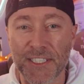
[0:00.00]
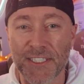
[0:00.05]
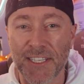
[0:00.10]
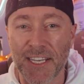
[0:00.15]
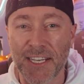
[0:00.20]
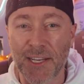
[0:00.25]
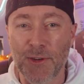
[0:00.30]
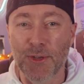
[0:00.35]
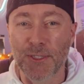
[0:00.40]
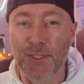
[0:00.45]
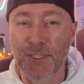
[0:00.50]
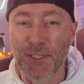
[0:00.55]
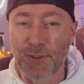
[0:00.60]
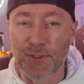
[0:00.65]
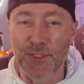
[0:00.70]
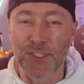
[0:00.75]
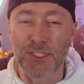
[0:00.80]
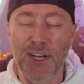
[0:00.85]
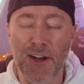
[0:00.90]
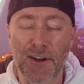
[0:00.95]
They go a
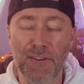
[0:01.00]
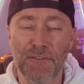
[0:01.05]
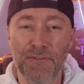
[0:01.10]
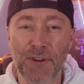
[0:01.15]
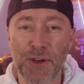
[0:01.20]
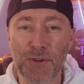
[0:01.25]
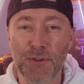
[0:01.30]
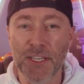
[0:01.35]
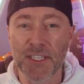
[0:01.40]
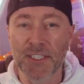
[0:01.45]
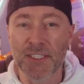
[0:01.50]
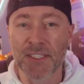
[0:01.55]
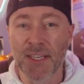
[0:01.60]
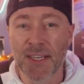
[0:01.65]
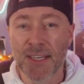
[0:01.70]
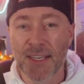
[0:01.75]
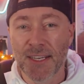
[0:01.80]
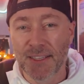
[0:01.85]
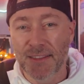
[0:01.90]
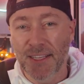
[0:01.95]
little soft focus.
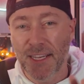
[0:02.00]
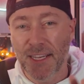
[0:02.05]
They